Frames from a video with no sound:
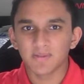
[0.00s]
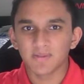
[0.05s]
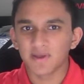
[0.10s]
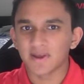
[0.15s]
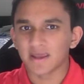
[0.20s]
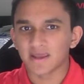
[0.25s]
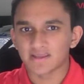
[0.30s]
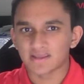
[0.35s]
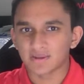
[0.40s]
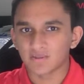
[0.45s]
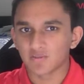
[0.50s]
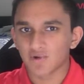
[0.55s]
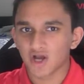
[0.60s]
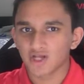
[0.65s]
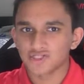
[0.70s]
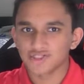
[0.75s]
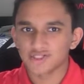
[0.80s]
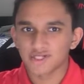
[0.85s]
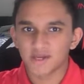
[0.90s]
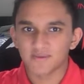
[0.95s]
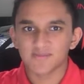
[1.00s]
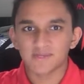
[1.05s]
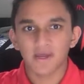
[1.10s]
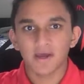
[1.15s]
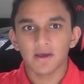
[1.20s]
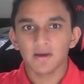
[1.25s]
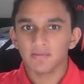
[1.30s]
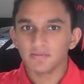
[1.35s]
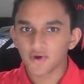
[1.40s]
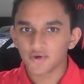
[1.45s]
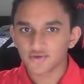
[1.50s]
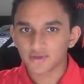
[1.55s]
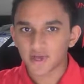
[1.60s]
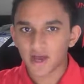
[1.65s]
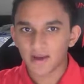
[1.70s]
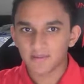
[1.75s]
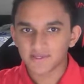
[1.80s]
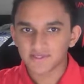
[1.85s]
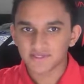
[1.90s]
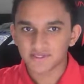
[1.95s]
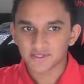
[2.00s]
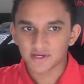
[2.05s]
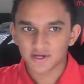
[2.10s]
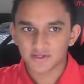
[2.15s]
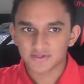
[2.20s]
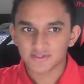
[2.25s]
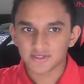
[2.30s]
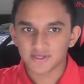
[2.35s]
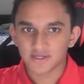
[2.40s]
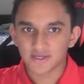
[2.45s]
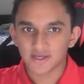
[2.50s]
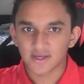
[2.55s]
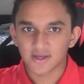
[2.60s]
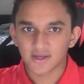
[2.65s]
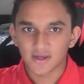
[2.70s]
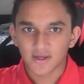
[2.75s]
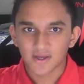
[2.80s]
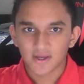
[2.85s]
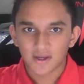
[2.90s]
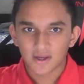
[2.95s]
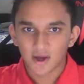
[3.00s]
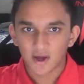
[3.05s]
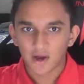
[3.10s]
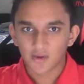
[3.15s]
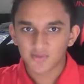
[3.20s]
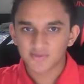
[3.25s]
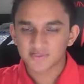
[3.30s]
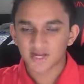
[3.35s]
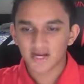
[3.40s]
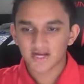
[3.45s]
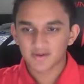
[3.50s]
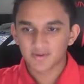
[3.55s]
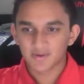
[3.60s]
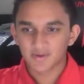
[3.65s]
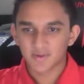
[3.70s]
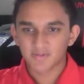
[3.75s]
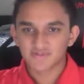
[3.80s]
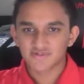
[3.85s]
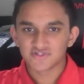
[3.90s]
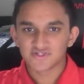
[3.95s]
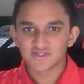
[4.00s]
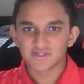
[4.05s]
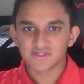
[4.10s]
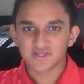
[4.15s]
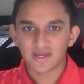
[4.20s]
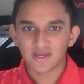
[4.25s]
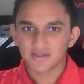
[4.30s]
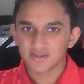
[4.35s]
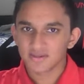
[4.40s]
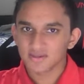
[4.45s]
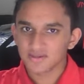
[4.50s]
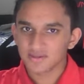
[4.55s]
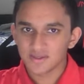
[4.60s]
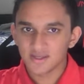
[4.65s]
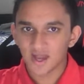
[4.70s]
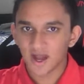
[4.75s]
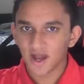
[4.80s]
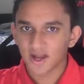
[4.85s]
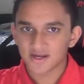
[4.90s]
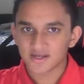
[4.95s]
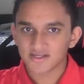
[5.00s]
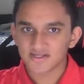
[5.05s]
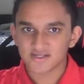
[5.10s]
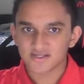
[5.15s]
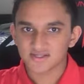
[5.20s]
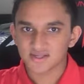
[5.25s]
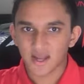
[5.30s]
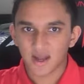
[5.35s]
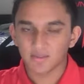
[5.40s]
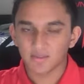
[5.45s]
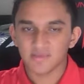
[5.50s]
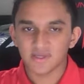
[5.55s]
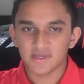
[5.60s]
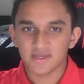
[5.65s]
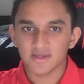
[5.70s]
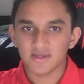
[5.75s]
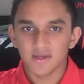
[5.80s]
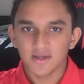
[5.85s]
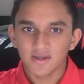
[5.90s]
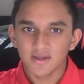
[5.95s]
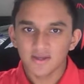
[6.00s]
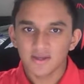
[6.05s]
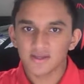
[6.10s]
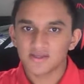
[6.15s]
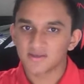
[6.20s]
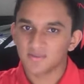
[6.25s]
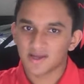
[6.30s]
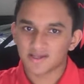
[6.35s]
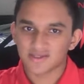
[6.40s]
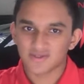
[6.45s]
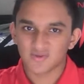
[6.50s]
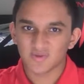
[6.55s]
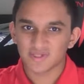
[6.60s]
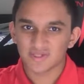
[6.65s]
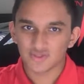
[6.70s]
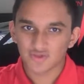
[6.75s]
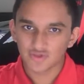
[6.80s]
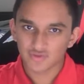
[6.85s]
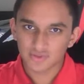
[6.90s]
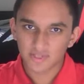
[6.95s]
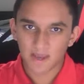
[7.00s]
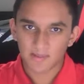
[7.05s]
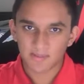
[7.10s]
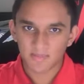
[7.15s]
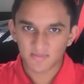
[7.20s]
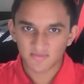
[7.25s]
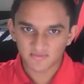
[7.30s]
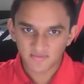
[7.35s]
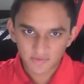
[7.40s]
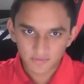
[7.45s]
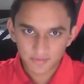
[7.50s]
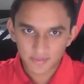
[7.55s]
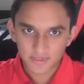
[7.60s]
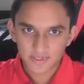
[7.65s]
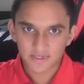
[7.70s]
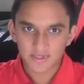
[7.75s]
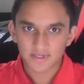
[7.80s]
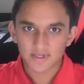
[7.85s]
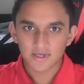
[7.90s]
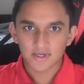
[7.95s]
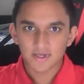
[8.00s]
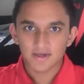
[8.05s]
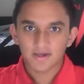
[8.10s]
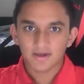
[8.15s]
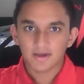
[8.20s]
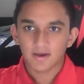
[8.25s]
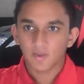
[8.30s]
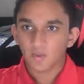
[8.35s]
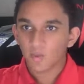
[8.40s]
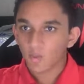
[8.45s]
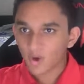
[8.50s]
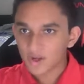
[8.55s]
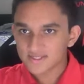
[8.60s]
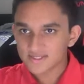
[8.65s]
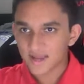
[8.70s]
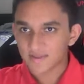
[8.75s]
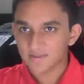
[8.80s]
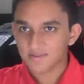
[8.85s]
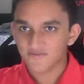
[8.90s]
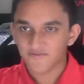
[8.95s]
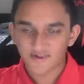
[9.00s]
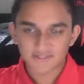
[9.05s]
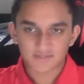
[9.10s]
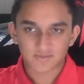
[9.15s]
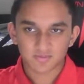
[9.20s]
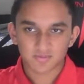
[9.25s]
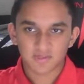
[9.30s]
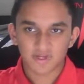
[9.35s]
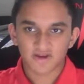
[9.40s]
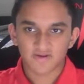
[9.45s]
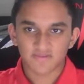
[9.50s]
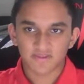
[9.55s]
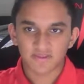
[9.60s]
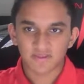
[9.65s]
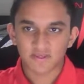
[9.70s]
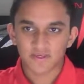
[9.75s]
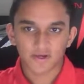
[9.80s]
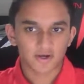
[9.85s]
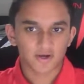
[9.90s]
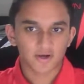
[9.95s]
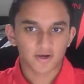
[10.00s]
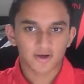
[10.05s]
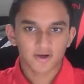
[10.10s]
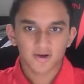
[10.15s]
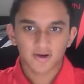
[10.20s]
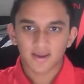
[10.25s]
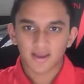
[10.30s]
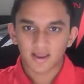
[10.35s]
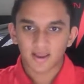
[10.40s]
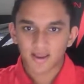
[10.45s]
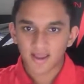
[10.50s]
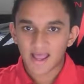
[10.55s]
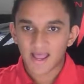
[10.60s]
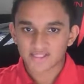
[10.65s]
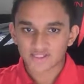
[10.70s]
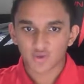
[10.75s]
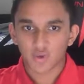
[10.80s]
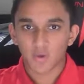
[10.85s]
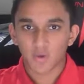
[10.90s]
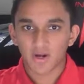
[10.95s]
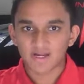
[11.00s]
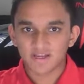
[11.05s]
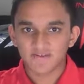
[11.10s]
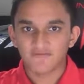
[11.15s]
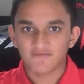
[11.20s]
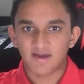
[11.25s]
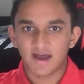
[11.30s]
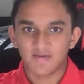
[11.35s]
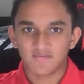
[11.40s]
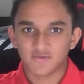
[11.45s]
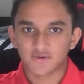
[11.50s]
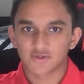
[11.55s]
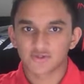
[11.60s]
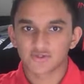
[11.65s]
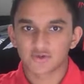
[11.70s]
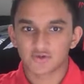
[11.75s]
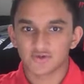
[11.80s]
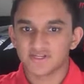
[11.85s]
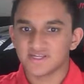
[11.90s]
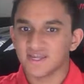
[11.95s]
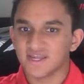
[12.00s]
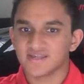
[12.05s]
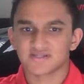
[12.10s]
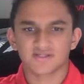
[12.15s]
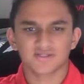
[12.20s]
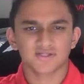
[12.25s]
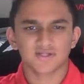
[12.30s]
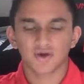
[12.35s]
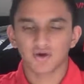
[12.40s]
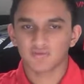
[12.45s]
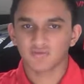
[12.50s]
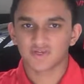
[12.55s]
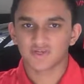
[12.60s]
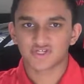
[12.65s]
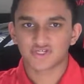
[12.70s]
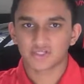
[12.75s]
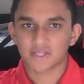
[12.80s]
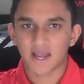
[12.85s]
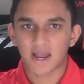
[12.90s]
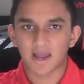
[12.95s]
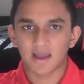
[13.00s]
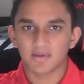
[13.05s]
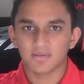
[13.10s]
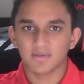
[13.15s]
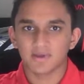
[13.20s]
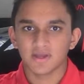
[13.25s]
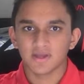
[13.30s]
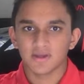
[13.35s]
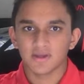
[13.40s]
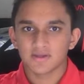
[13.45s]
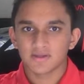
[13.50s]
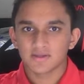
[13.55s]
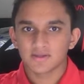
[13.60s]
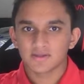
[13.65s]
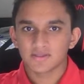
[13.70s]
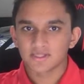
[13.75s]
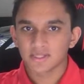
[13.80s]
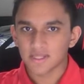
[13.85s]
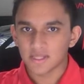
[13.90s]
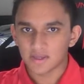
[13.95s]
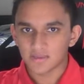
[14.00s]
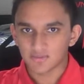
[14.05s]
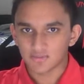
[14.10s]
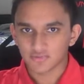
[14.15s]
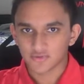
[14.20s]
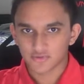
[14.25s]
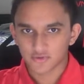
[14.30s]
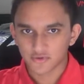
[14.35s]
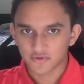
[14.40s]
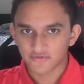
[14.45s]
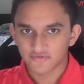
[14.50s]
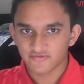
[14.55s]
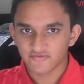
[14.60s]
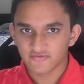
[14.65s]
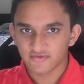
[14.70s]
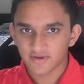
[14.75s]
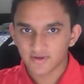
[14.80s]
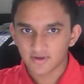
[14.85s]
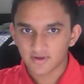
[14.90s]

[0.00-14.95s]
Pippen and LeBron James both commented on today. Scottie Pippen said, Giannis is not me. He's about to be a two-time MVP, one-time Defensive Player of the Year at 25 years old. He has so much time to improve.